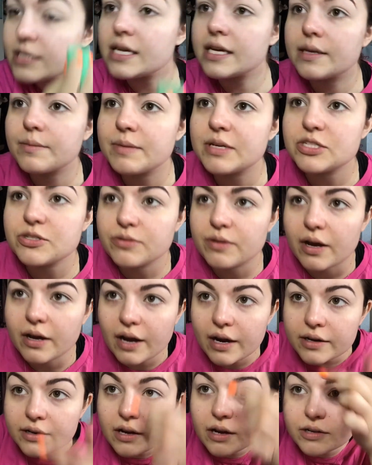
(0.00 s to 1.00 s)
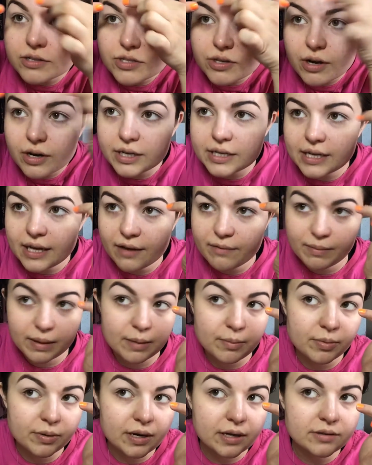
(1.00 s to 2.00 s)
take me too long. I also already have
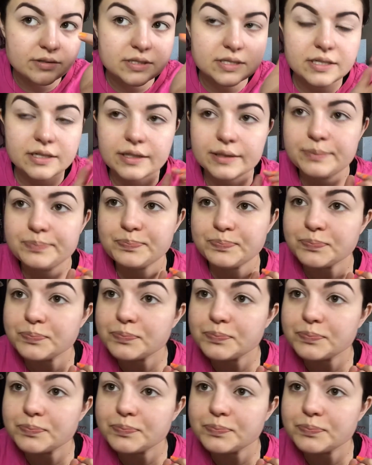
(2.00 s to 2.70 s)
my brows done.